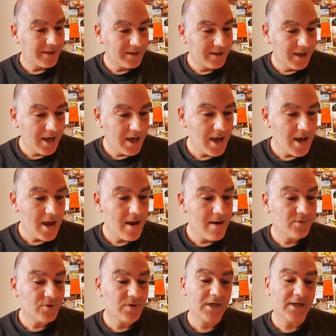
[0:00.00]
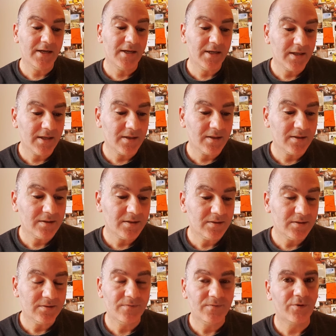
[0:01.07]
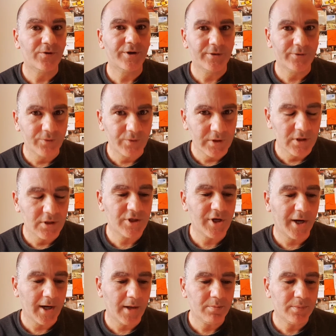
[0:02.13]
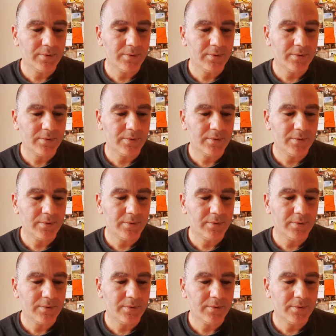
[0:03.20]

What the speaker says: came to the clinic for a routine checkup.